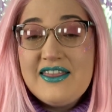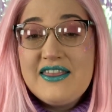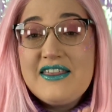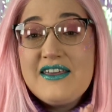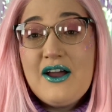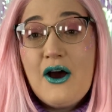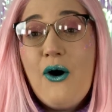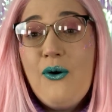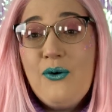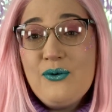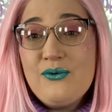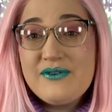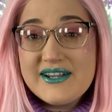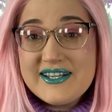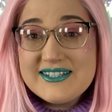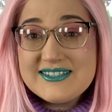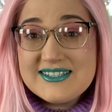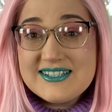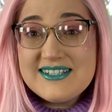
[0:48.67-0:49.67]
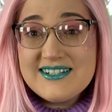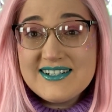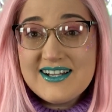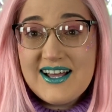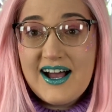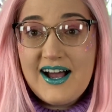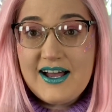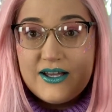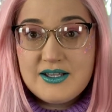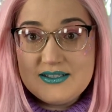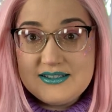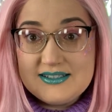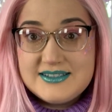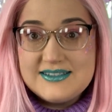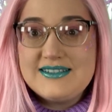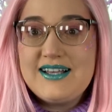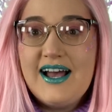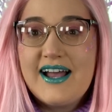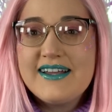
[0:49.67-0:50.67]
The whole reason I
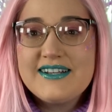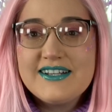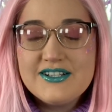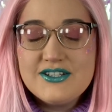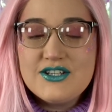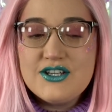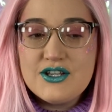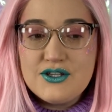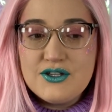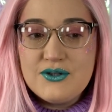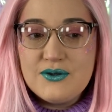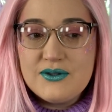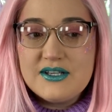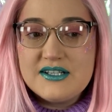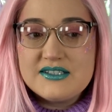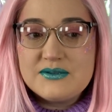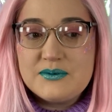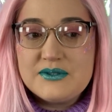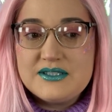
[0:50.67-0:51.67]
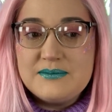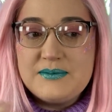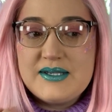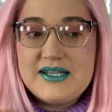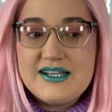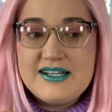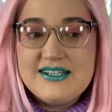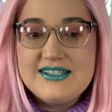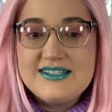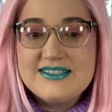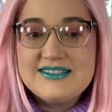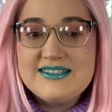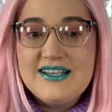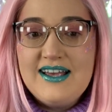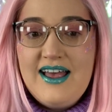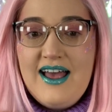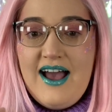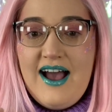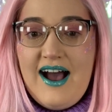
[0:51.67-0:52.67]
decided to do this was because
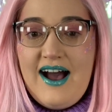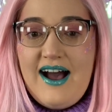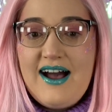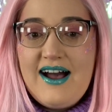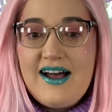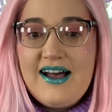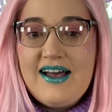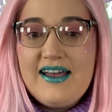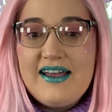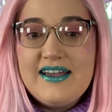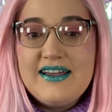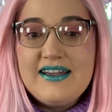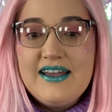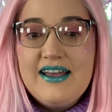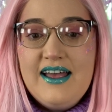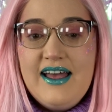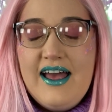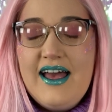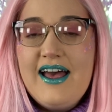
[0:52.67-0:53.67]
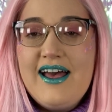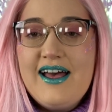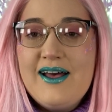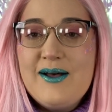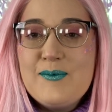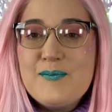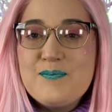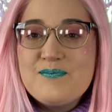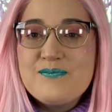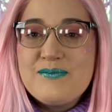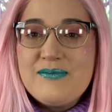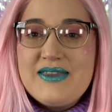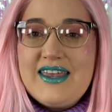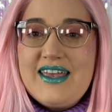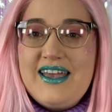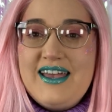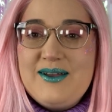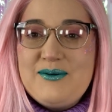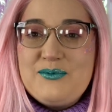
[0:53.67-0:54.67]
I am
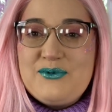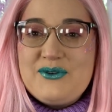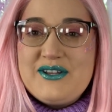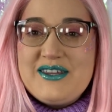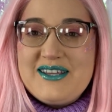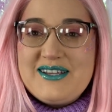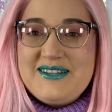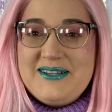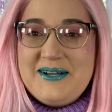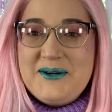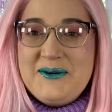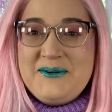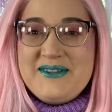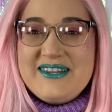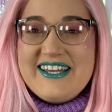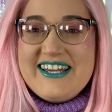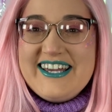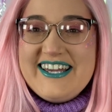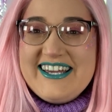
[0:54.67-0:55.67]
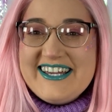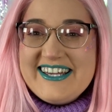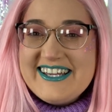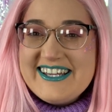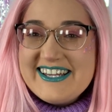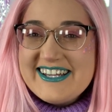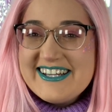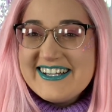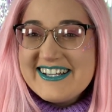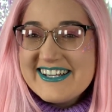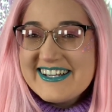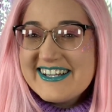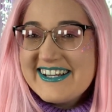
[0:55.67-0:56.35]
really lonely.